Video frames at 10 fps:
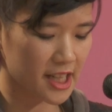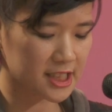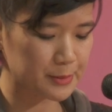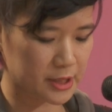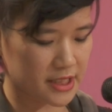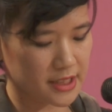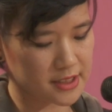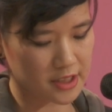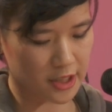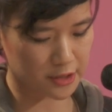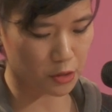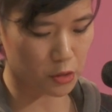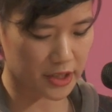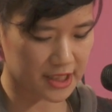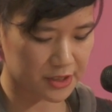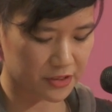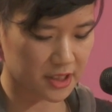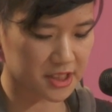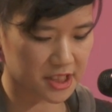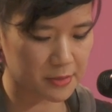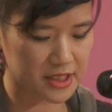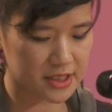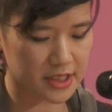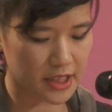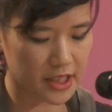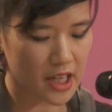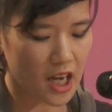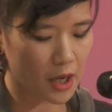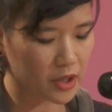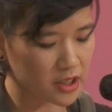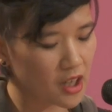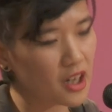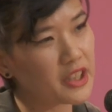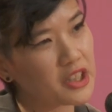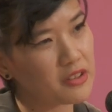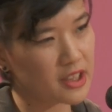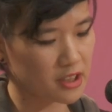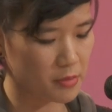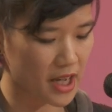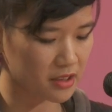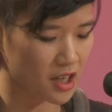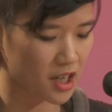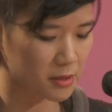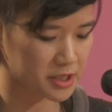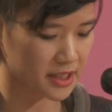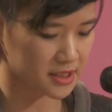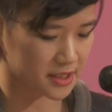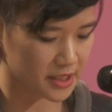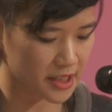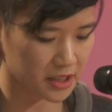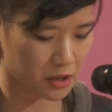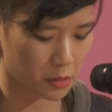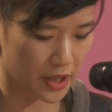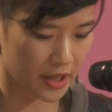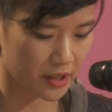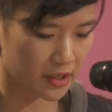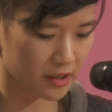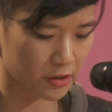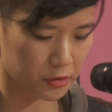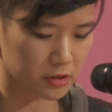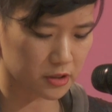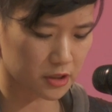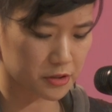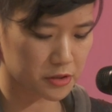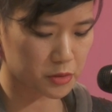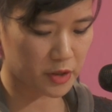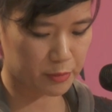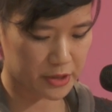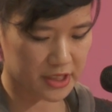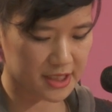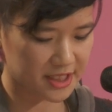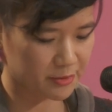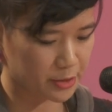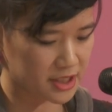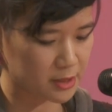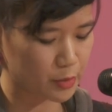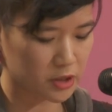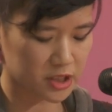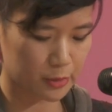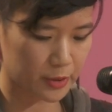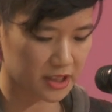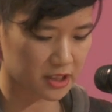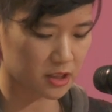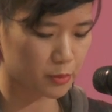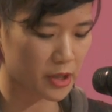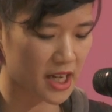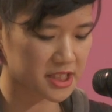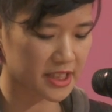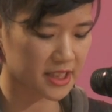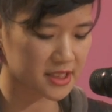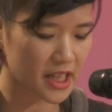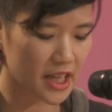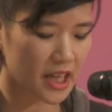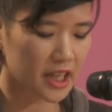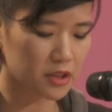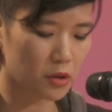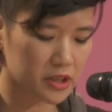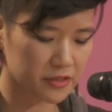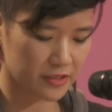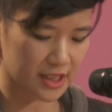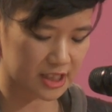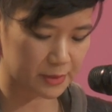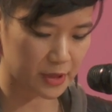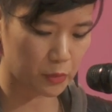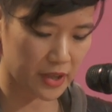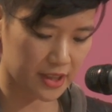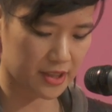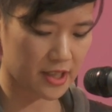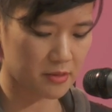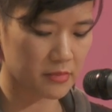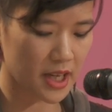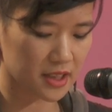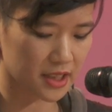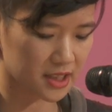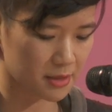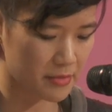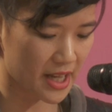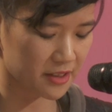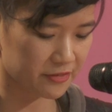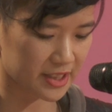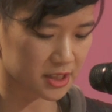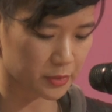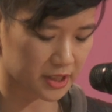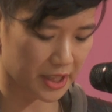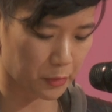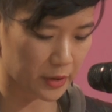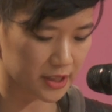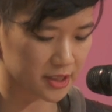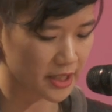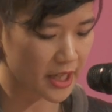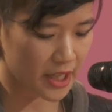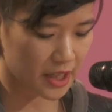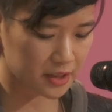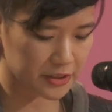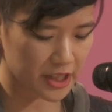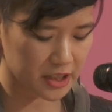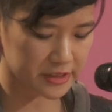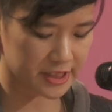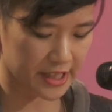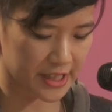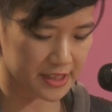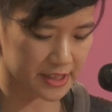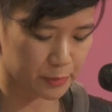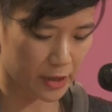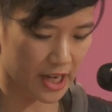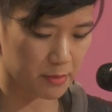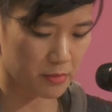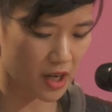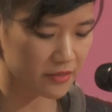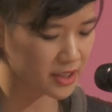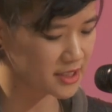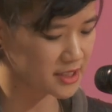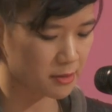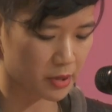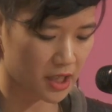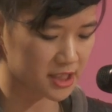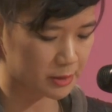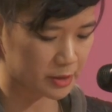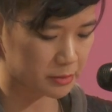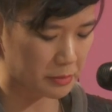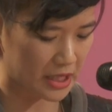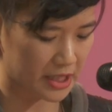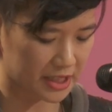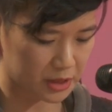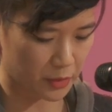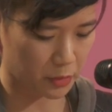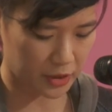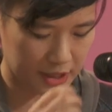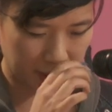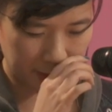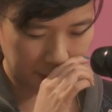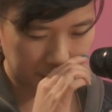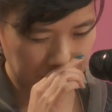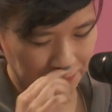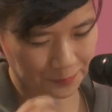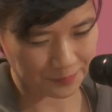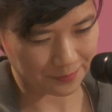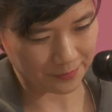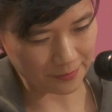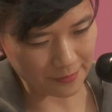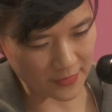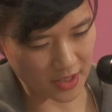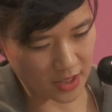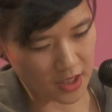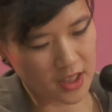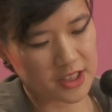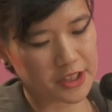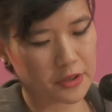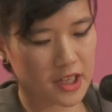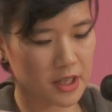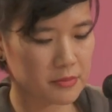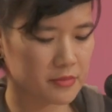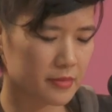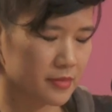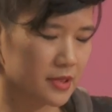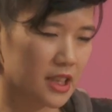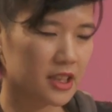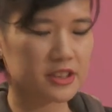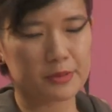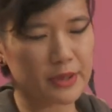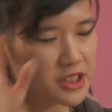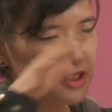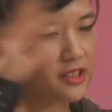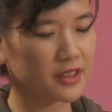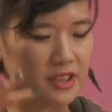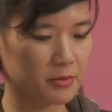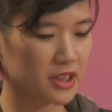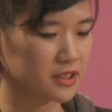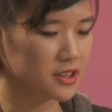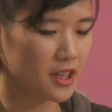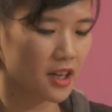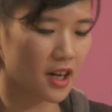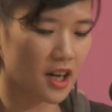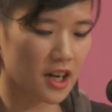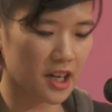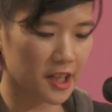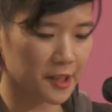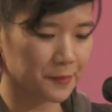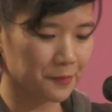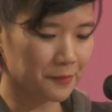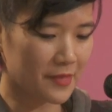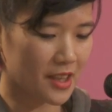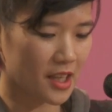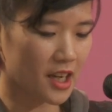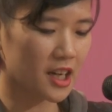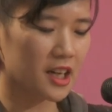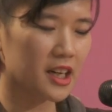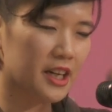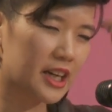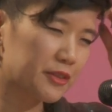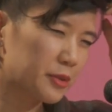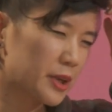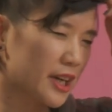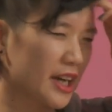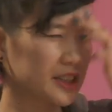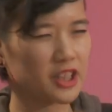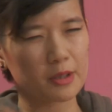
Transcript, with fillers: expertise and other organs for legitimacy, I want to argue that our minor objects need not cohere or collude with preconceived principles or political projects in order for us to be with them and let them manifest what they will, including those dense, bright, marvelous, and impossible meetings with one another. So um, there's a bunch of stuff in the middle. Um, uh, where I talk